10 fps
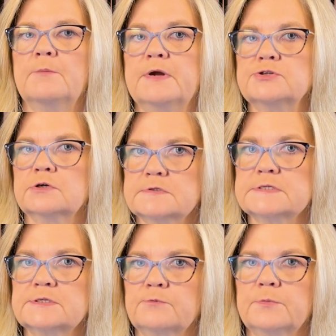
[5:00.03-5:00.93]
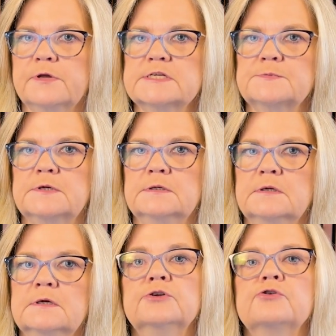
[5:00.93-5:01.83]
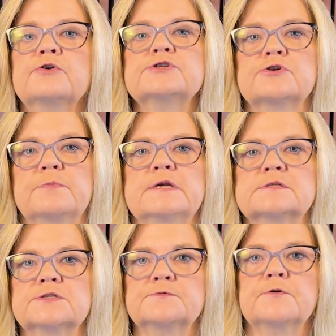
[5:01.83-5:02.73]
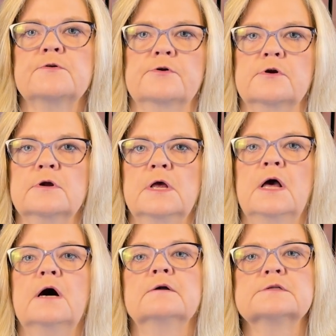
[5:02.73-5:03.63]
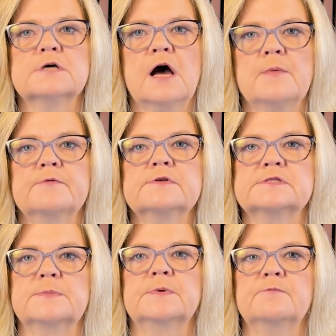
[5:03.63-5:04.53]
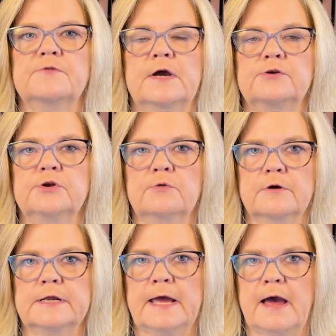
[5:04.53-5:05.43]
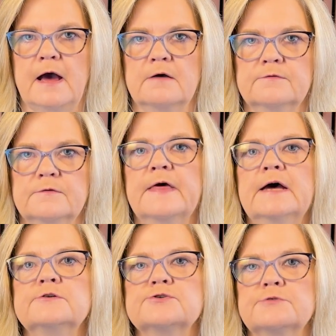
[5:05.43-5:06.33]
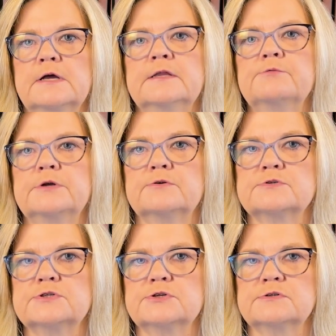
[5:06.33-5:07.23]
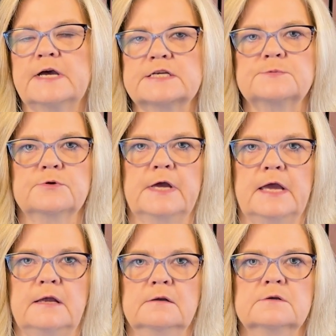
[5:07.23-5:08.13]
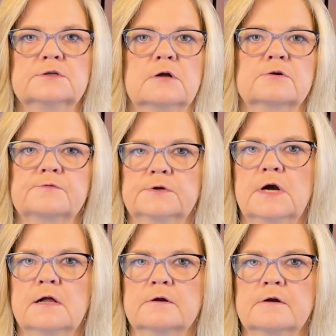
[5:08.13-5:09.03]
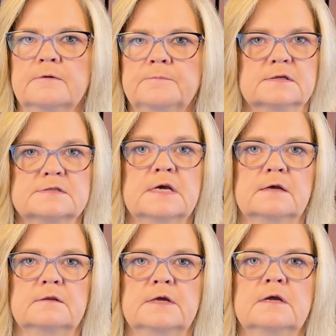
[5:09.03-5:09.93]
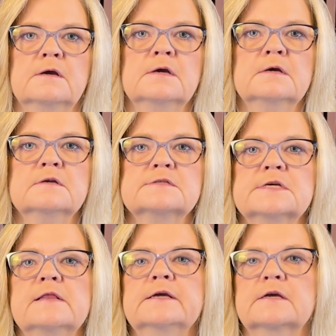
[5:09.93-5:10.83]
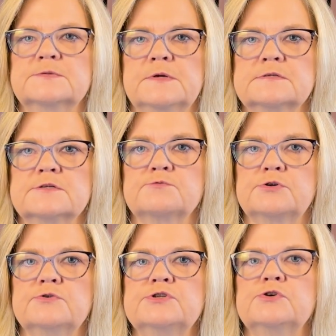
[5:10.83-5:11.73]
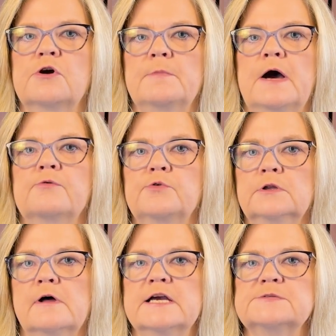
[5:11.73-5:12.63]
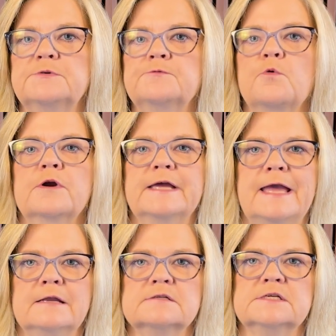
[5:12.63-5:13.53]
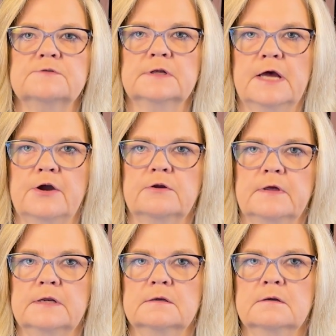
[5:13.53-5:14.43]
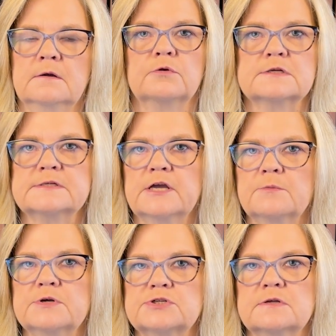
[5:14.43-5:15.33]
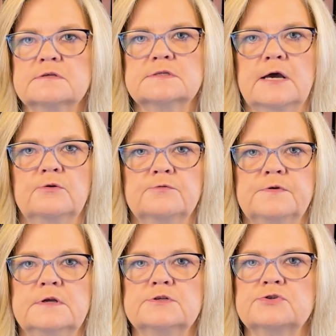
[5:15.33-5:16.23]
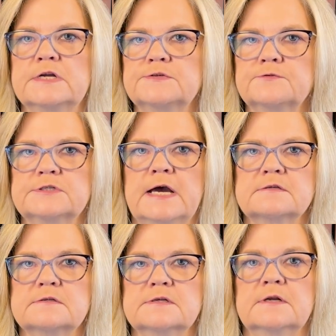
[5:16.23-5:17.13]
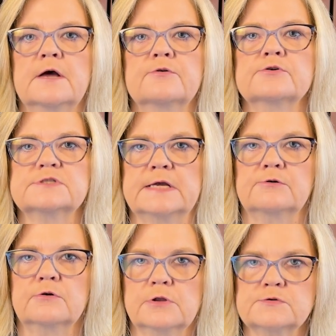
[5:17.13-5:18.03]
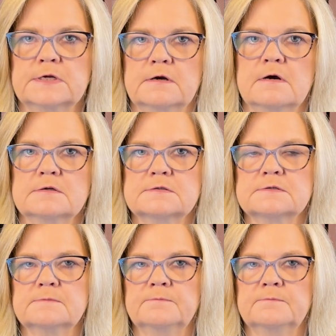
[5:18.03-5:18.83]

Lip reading: a major system replacement, increase your basis further on top of the stepped up value you already have. That directly reduces your taxable gain dollar per dollar. And secondly, selling expenses reduce your amount realized before gain is even calculated. Real estate commissions, title fees, transfer taxes, and other standard closing costs.